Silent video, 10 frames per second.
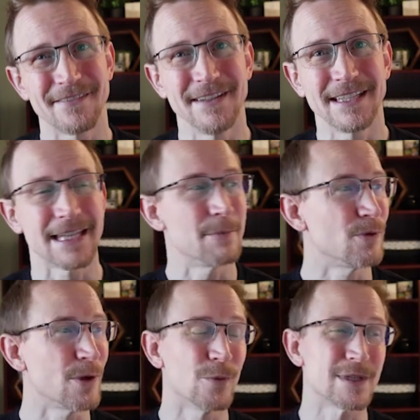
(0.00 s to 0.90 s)
that feeling that zero
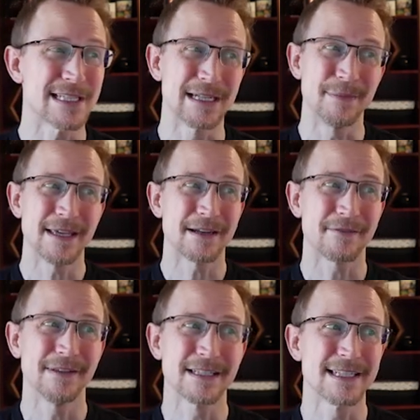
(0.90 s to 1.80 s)
point one is going to be
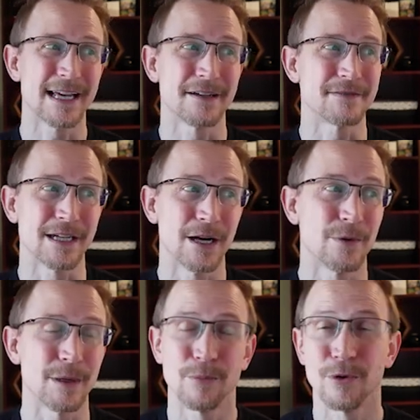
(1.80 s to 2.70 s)
there. Feeling's not enough to go
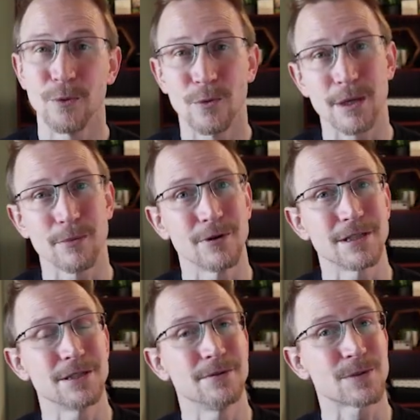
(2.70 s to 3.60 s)
on. zero point one or zero
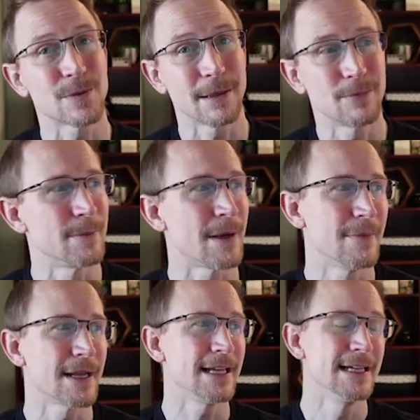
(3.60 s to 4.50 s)
point two is where I'd put my
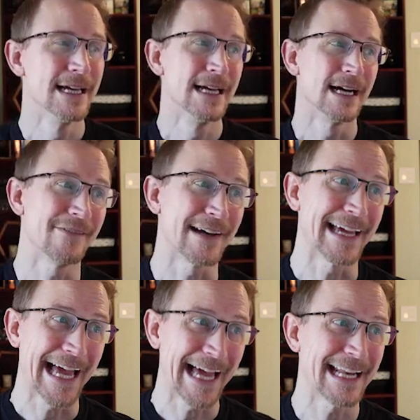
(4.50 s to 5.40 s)
money if I
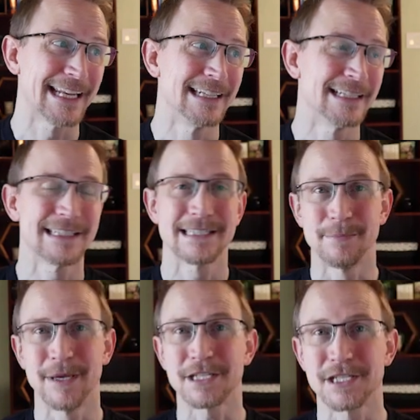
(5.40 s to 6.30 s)
had to
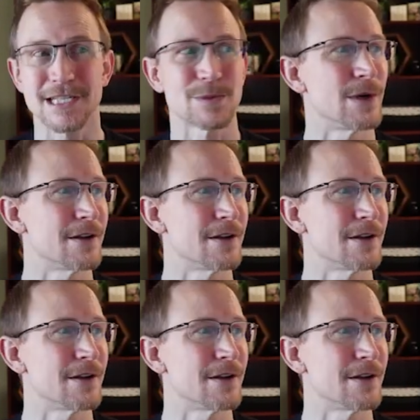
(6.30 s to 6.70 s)
pick just